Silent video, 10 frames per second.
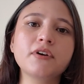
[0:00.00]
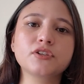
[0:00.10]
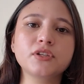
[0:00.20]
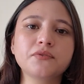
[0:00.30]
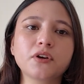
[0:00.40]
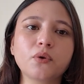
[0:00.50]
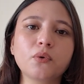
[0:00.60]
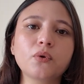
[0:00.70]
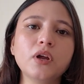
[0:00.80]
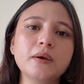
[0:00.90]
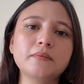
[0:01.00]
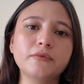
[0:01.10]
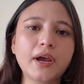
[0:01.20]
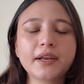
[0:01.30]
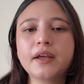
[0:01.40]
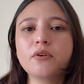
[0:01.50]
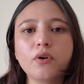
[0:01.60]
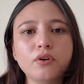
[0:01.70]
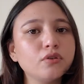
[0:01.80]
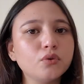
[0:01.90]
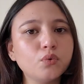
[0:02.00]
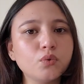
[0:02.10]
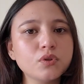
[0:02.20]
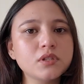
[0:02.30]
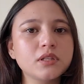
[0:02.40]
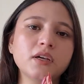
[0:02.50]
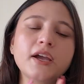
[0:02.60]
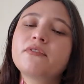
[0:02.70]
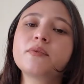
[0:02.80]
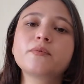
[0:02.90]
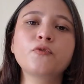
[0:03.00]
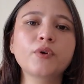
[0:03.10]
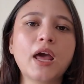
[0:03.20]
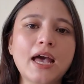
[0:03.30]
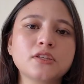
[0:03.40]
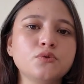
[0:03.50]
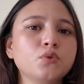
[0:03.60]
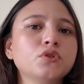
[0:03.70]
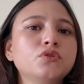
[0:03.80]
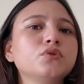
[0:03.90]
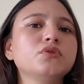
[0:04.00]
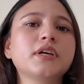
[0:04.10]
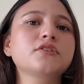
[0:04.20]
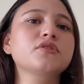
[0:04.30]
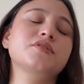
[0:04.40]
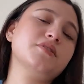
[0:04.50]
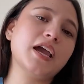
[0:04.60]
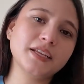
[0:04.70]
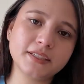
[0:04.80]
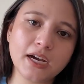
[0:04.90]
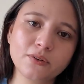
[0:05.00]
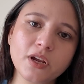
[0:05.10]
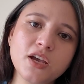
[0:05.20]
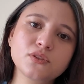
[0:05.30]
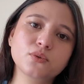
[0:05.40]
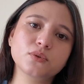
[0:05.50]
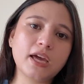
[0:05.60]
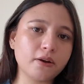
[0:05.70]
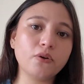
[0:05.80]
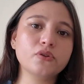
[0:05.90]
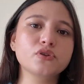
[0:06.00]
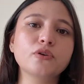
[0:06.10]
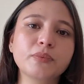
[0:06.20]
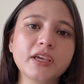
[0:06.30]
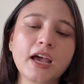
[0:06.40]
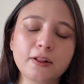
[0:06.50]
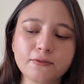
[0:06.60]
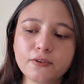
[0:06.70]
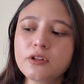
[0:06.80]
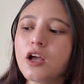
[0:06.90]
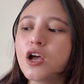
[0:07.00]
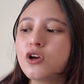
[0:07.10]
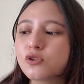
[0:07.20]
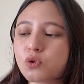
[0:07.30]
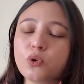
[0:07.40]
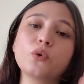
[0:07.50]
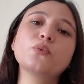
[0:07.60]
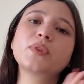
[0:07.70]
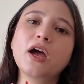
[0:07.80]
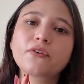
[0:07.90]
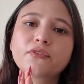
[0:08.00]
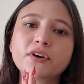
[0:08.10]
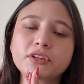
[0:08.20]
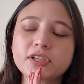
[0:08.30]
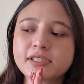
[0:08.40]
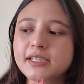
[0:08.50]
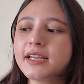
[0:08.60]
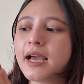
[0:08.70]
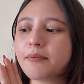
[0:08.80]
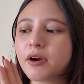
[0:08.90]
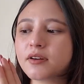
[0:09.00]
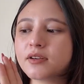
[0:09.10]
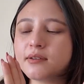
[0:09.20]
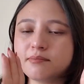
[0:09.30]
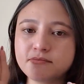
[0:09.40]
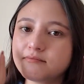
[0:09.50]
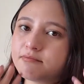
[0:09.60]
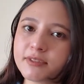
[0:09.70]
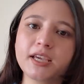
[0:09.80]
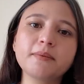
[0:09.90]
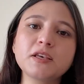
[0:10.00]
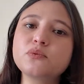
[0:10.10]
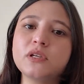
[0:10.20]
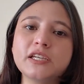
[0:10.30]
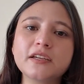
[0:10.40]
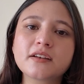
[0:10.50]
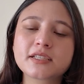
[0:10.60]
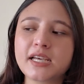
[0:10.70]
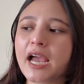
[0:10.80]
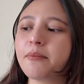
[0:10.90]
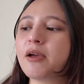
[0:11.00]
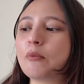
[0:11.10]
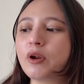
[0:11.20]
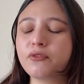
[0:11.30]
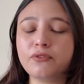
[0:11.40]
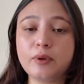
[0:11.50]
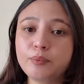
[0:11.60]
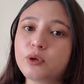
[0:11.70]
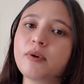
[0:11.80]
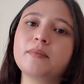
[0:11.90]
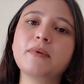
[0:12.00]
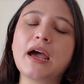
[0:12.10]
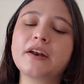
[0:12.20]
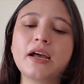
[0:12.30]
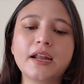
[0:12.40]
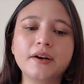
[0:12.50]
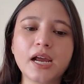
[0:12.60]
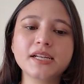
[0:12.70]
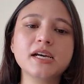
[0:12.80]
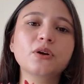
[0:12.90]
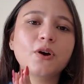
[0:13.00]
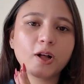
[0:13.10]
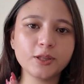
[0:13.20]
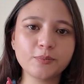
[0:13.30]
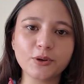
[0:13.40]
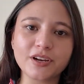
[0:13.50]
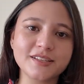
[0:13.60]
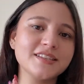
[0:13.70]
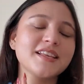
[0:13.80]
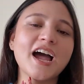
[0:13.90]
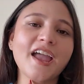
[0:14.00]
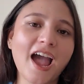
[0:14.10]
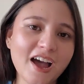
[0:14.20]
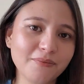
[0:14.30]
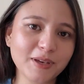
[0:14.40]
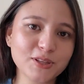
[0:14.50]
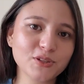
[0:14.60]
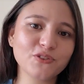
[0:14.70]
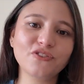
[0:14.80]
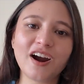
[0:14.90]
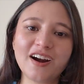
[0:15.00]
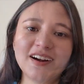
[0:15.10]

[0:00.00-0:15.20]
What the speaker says: have achieved a goal, write down on your notes. Like every phone has notes, so you can just write down. So that'll also be helpful. So without further delay, I'm gonna take my sweet little time. I'm gonna flip through my planner and write down all the progresses I have made so